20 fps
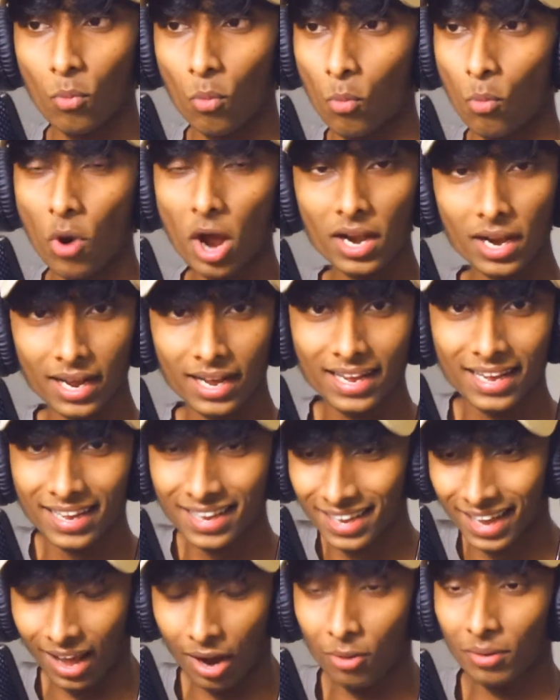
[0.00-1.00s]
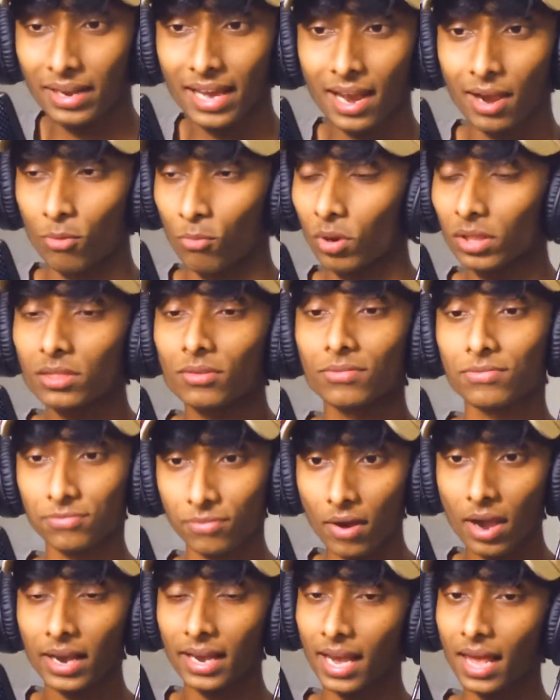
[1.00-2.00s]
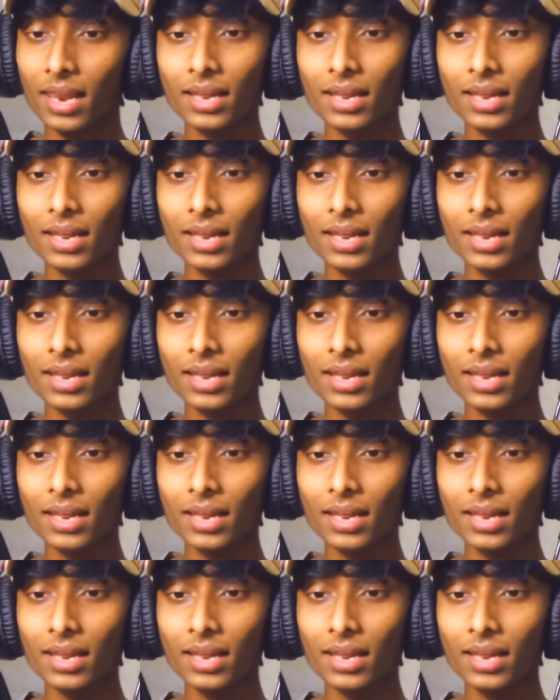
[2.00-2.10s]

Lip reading: What? I don't get it. What the fuck,